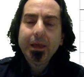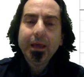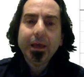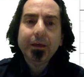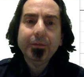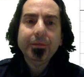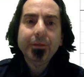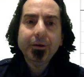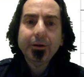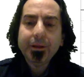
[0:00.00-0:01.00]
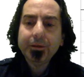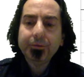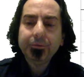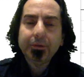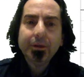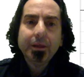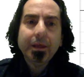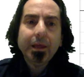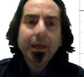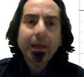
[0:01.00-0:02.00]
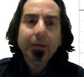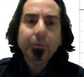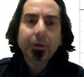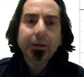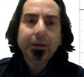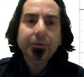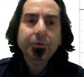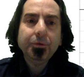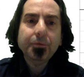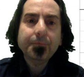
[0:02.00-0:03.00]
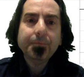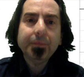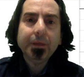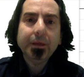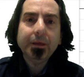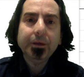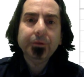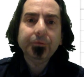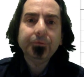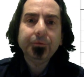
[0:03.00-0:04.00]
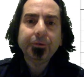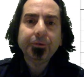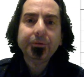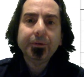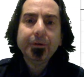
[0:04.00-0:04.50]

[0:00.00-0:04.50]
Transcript: And there it is. And what I'm going to do is first